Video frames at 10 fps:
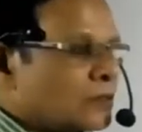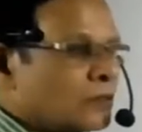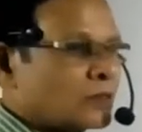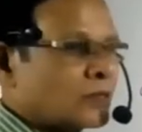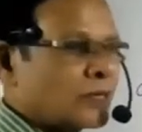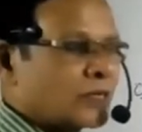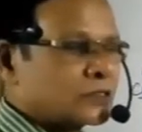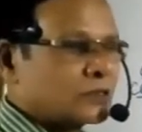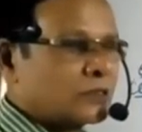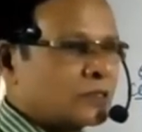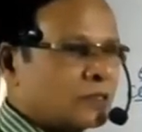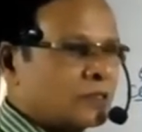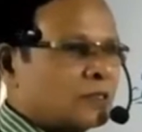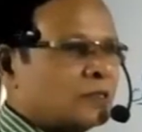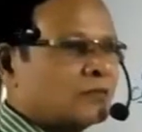on actually
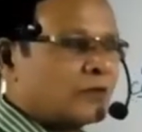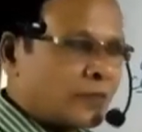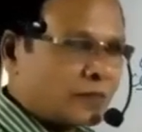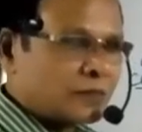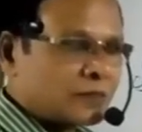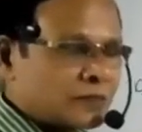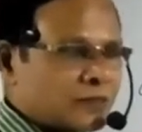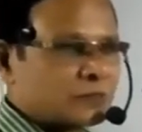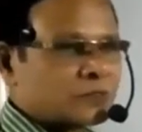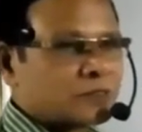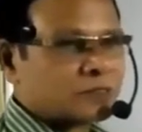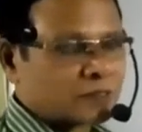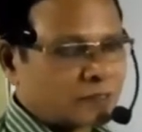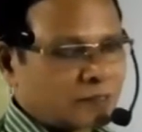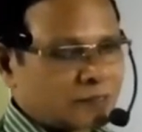where the stem
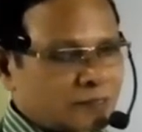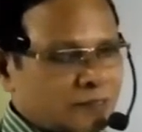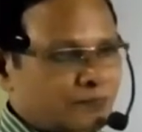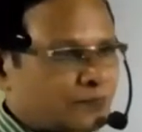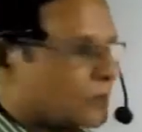cells collected,